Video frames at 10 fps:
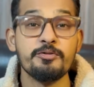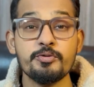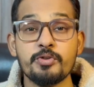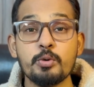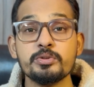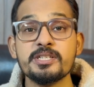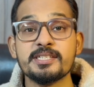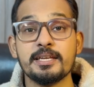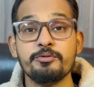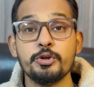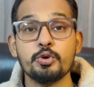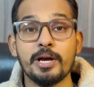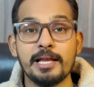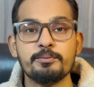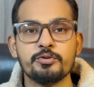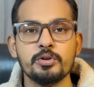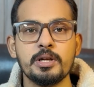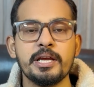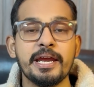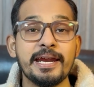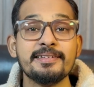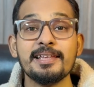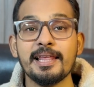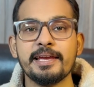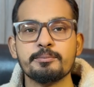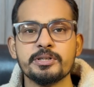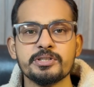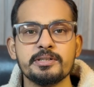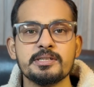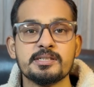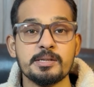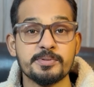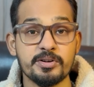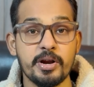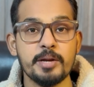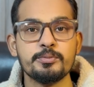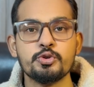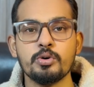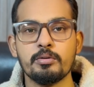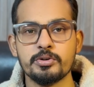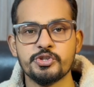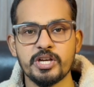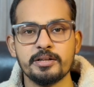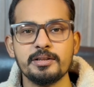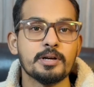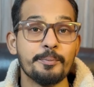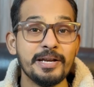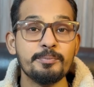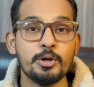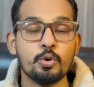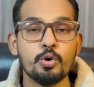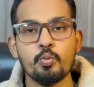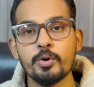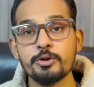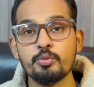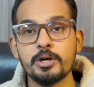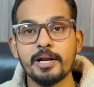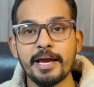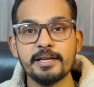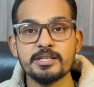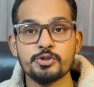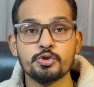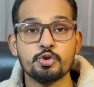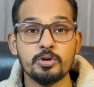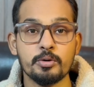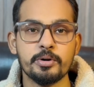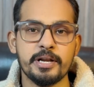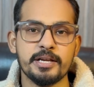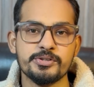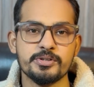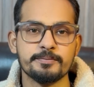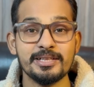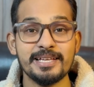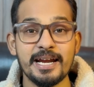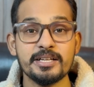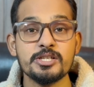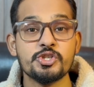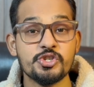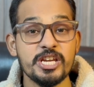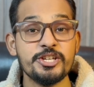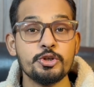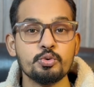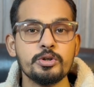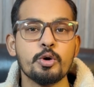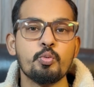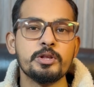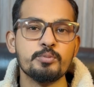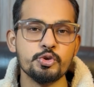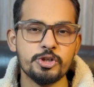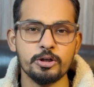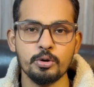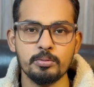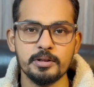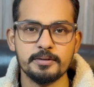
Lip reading: you found this video helpful, hit the like button, subscribe to our channel, comment below what you would like us to cover next. Till that, stay tuned with BoostyGlobal.